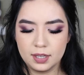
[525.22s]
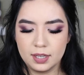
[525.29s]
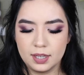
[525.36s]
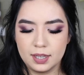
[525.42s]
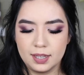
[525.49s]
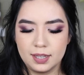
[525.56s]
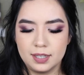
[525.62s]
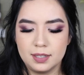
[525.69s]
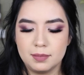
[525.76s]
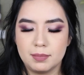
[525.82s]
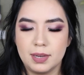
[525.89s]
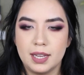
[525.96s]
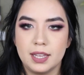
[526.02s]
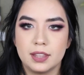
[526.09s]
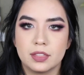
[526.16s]
and
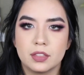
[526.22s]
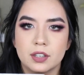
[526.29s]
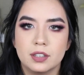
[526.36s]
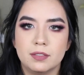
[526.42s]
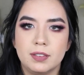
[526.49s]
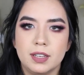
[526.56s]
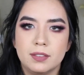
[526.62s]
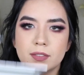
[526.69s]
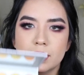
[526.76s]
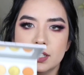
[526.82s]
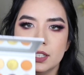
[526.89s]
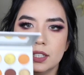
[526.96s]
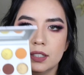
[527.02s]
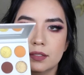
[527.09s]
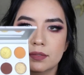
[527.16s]
my third
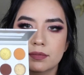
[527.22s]
favorite.